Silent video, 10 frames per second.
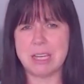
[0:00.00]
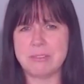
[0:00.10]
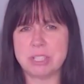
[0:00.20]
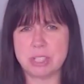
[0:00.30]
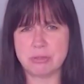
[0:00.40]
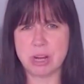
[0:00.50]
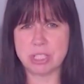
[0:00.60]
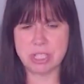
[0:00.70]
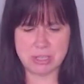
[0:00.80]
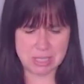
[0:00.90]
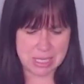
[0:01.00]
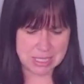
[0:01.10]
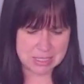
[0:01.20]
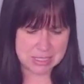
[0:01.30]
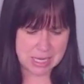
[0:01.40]
kind of instruction
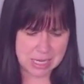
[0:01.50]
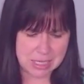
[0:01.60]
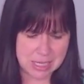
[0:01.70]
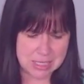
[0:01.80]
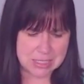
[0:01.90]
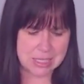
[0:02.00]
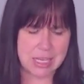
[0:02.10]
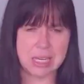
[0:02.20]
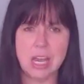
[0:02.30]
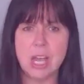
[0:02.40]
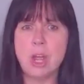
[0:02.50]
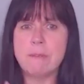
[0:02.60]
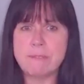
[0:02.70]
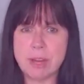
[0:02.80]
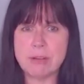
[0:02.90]
kids need. Kids need
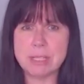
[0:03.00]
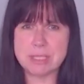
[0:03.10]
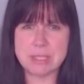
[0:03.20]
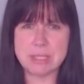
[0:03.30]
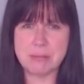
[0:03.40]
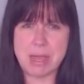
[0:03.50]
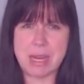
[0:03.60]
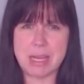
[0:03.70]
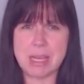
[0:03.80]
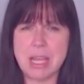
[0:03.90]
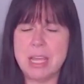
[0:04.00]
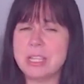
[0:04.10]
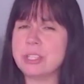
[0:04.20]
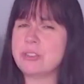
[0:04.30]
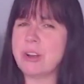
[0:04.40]
very systematic
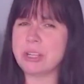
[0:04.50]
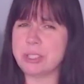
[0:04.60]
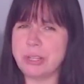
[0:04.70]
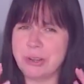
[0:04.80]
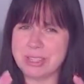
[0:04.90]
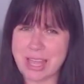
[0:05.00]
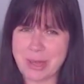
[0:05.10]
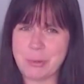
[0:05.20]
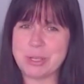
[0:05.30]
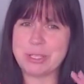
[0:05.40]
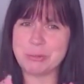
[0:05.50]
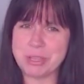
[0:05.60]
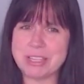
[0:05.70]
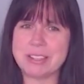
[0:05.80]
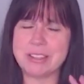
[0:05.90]
instruction on language and
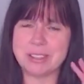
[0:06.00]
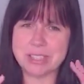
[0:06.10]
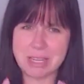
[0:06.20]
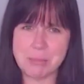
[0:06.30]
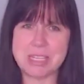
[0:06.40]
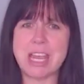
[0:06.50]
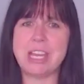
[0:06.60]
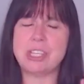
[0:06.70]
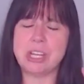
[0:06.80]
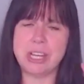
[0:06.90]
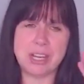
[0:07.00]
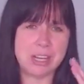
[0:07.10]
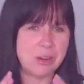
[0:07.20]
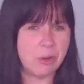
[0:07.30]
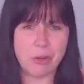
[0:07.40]
play skills and imitation
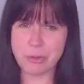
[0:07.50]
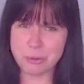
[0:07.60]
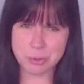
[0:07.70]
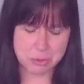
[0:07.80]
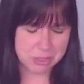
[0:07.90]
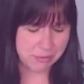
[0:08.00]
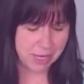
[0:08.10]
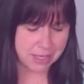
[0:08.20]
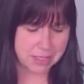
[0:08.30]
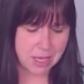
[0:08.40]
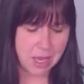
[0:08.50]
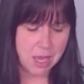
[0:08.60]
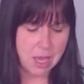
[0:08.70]
and all those sorts of things.